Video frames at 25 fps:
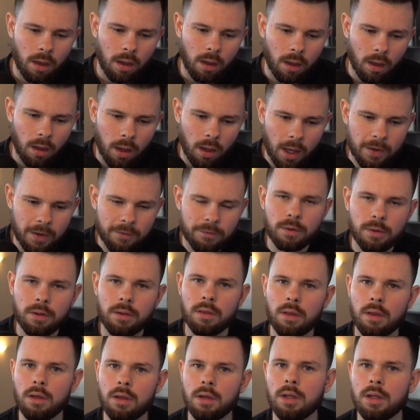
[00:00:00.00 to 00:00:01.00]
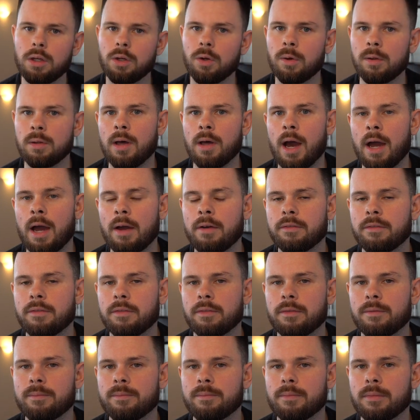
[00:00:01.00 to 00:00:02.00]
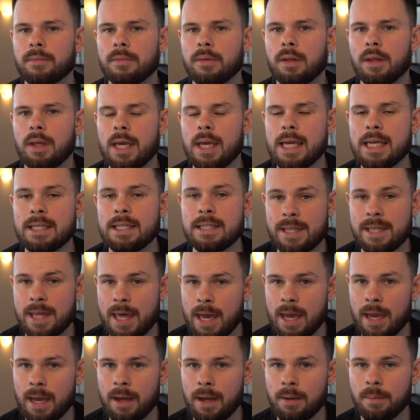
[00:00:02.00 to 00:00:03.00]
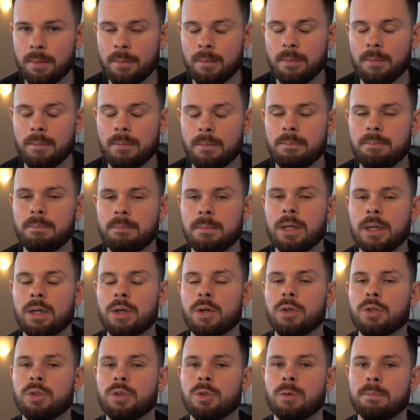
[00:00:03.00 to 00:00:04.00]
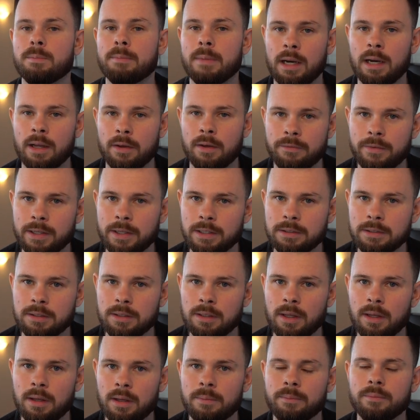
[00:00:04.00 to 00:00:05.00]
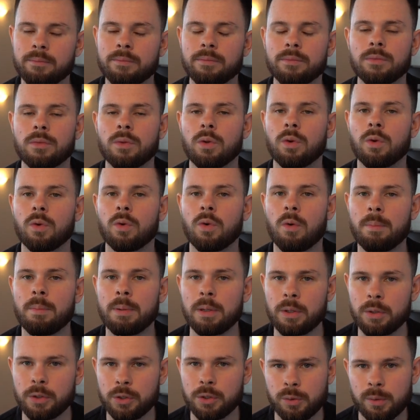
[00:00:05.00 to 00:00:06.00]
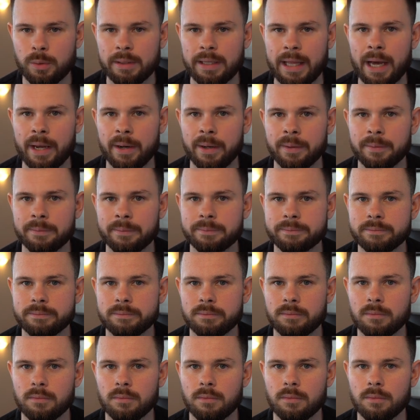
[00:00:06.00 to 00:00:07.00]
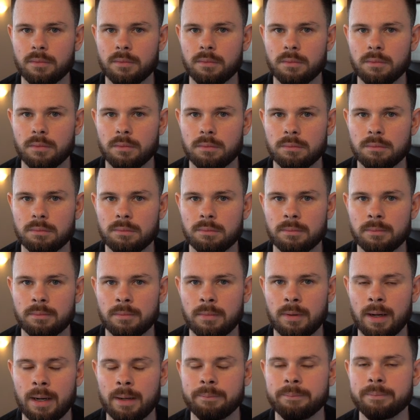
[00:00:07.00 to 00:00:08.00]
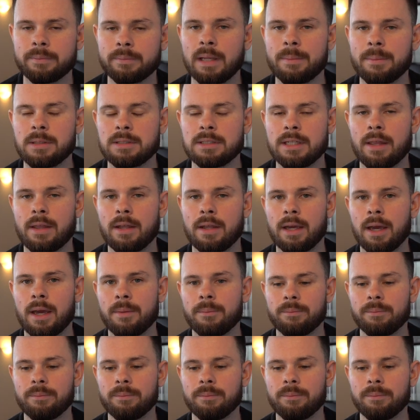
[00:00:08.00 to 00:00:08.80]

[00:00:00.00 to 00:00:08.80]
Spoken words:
Everything in your life is there because you manifested it or because you allowed it. Right, let me say that again.